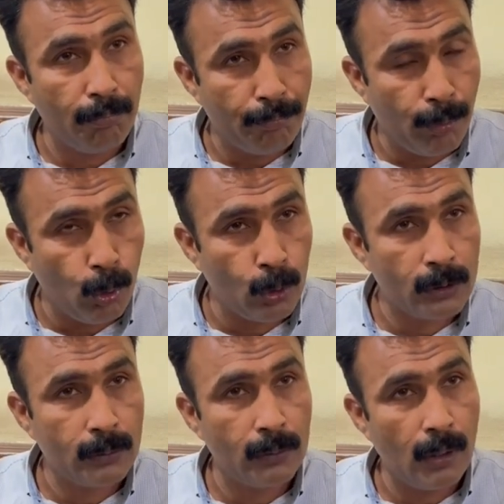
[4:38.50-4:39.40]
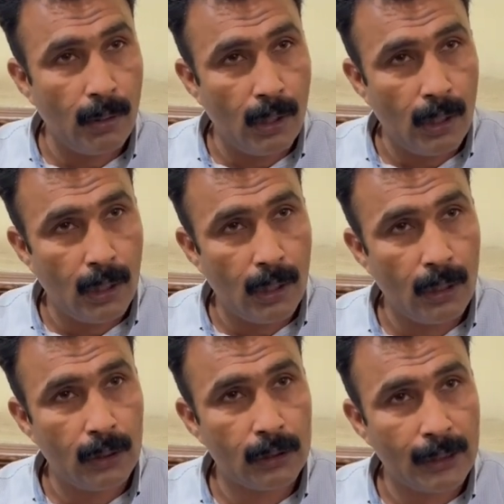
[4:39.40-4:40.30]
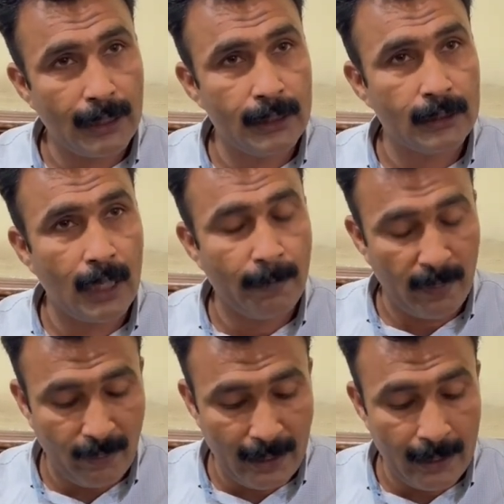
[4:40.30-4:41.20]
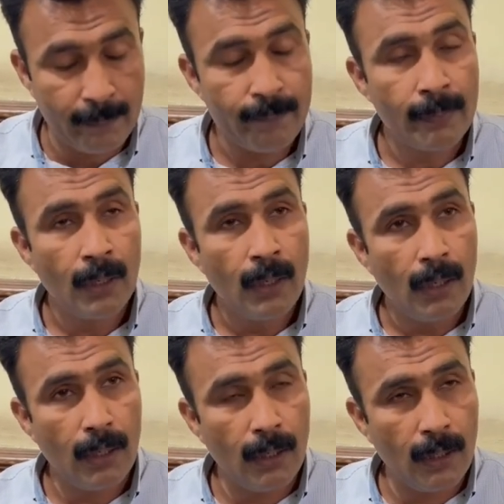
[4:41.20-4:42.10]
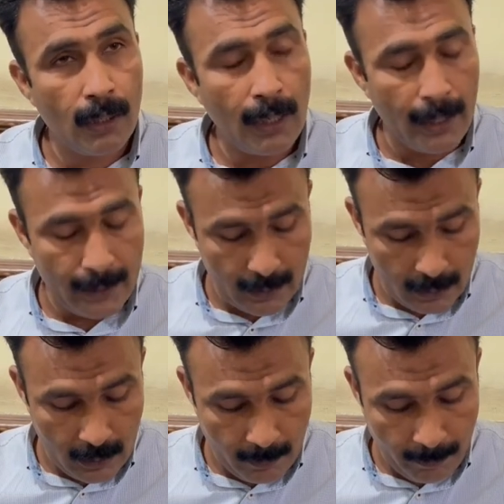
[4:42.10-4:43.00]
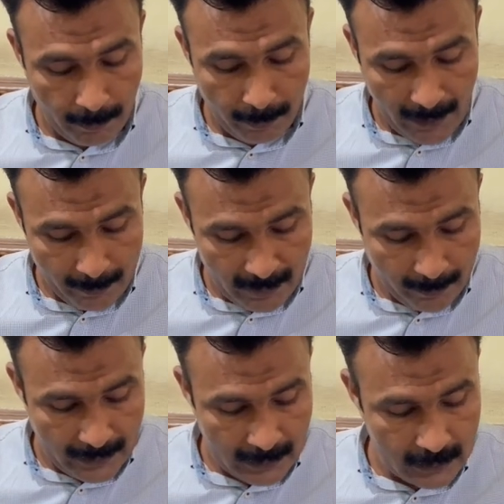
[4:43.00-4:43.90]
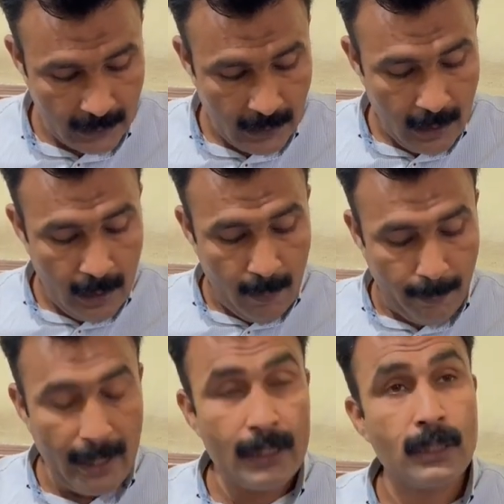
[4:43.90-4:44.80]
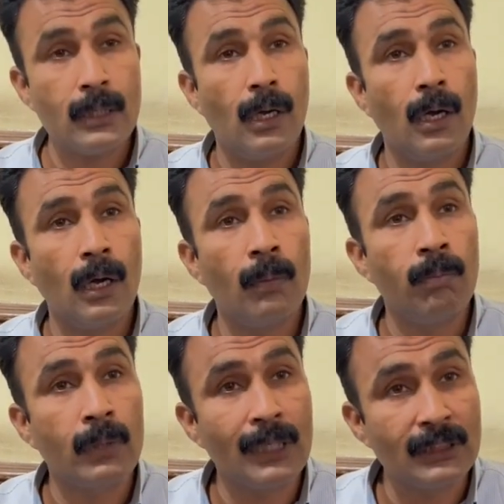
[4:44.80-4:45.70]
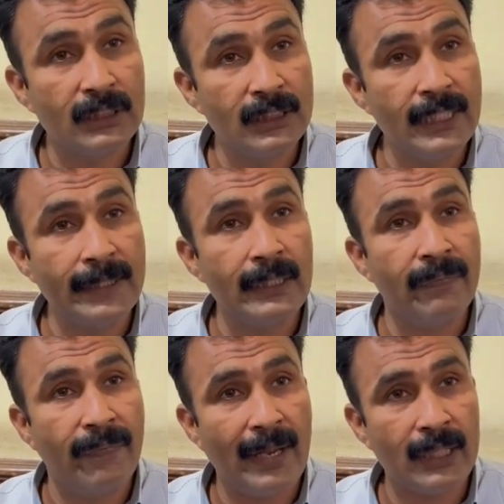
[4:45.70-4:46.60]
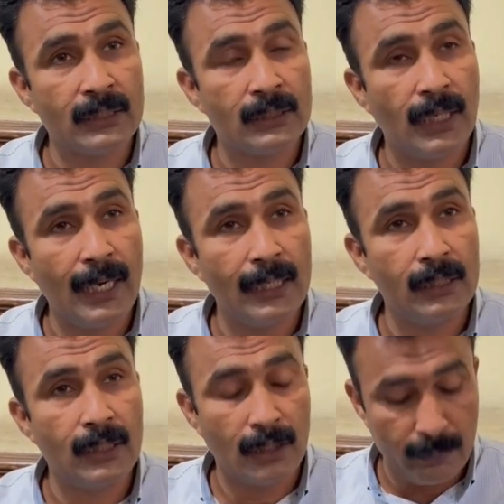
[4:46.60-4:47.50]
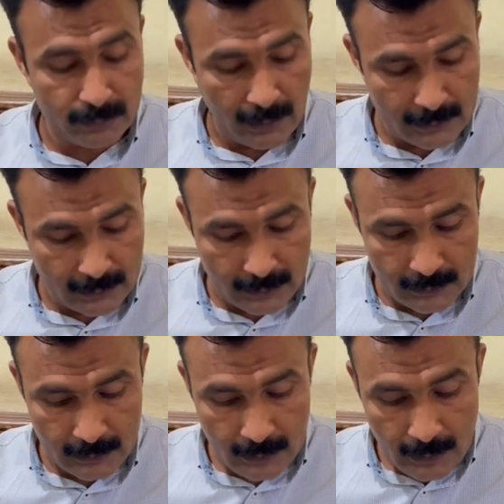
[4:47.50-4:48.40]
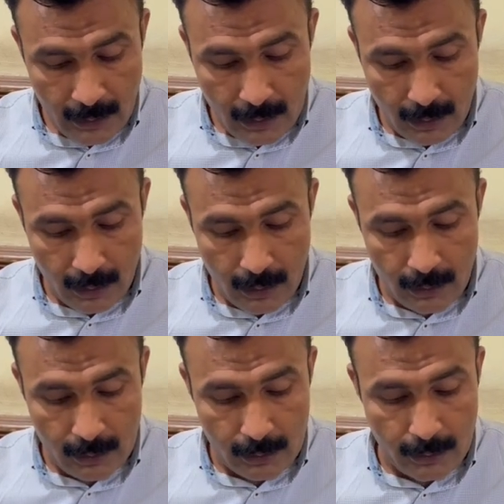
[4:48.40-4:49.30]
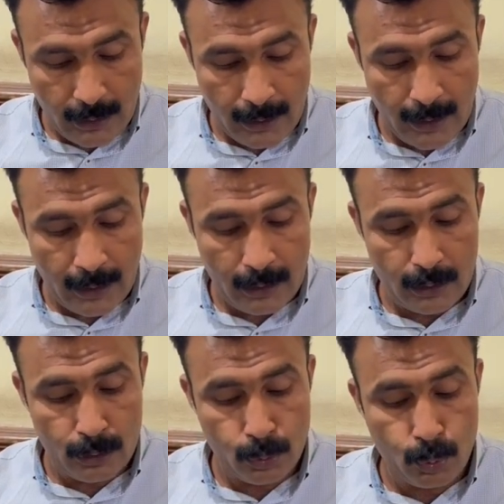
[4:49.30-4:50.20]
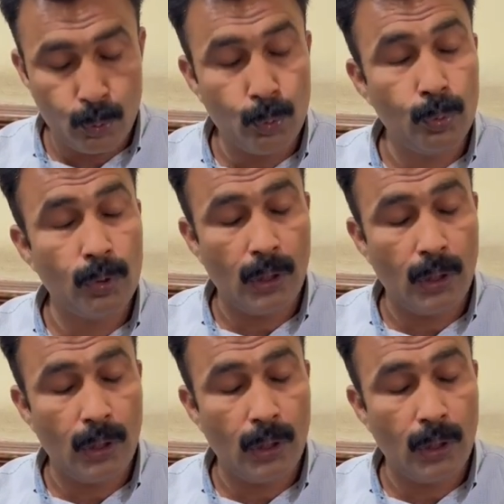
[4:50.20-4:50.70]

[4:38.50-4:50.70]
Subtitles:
both theories are prevailing regarding primary base, but considering the facts and the circumstances, there are two